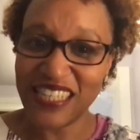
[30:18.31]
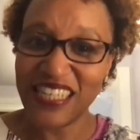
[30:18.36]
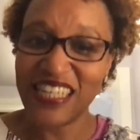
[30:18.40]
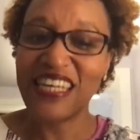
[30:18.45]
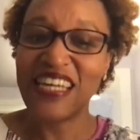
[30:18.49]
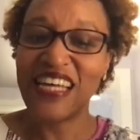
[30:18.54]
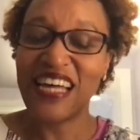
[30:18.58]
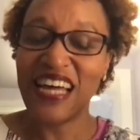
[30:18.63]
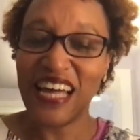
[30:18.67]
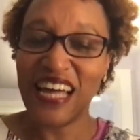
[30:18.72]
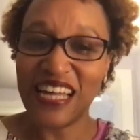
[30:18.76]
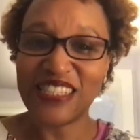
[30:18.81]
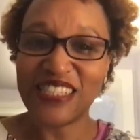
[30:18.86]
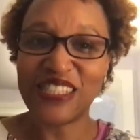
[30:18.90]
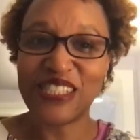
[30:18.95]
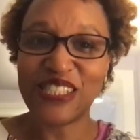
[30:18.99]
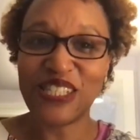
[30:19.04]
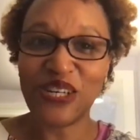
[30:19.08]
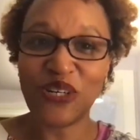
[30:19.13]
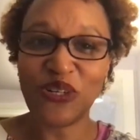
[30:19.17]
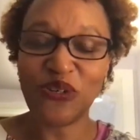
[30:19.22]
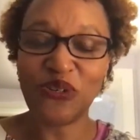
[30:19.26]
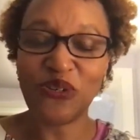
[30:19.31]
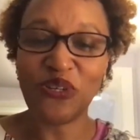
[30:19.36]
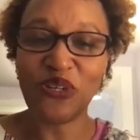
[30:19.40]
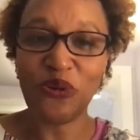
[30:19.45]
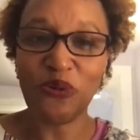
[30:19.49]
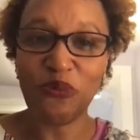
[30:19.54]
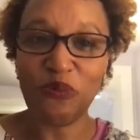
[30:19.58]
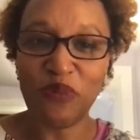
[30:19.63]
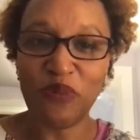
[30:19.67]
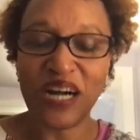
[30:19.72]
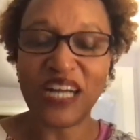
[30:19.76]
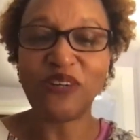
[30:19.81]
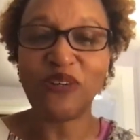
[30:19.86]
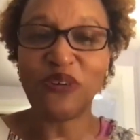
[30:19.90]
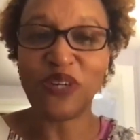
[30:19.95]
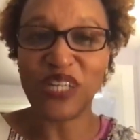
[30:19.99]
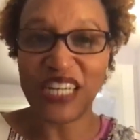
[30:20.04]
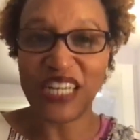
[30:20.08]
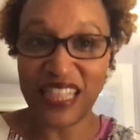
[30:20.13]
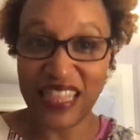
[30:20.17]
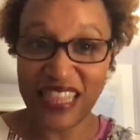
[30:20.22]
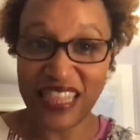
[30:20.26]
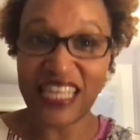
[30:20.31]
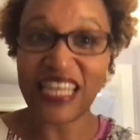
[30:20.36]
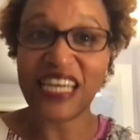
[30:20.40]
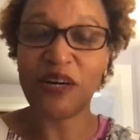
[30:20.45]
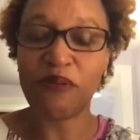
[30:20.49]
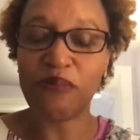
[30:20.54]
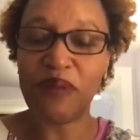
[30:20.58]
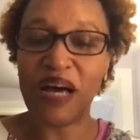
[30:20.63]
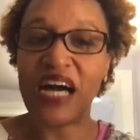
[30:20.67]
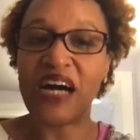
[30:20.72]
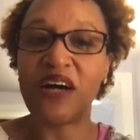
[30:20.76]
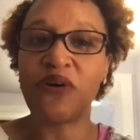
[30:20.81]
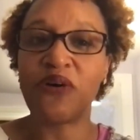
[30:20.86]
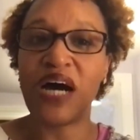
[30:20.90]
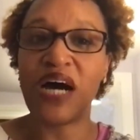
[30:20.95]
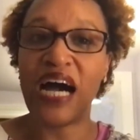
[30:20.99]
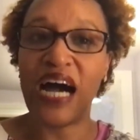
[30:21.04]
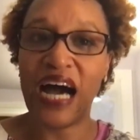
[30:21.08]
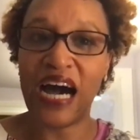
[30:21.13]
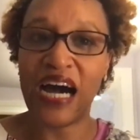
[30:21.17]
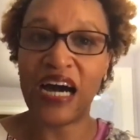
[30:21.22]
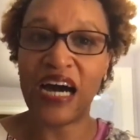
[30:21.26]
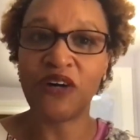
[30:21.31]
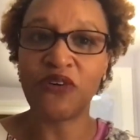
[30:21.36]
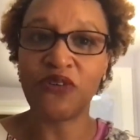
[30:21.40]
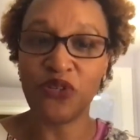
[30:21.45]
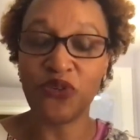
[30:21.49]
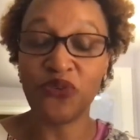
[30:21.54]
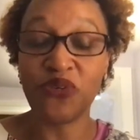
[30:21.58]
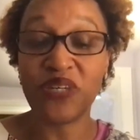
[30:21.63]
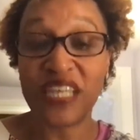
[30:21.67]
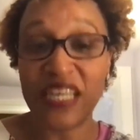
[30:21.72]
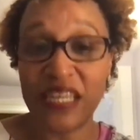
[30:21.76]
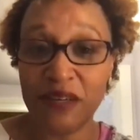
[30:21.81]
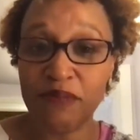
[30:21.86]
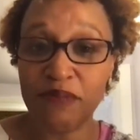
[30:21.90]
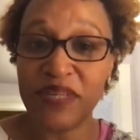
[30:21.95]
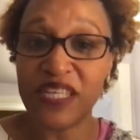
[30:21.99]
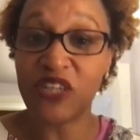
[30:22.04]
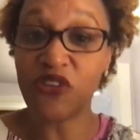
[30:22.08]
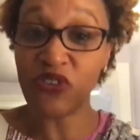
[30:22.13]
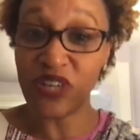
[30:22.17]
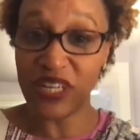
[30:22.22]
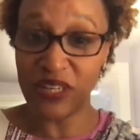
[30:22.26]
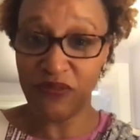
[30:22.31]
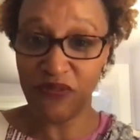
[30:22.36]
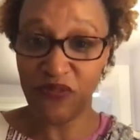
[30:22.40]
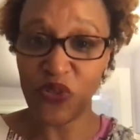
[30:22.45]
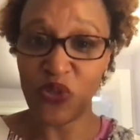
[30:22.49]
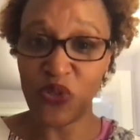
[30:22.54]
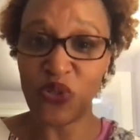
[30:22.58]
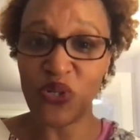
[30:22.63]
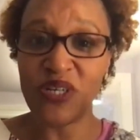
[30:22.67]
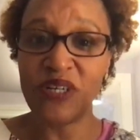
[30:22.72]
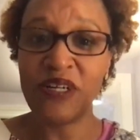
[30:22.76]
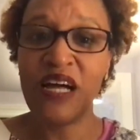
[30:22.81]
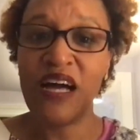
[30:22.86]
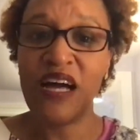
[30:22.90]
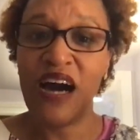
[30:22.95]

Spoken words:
And so you might want to think about how you can be grateful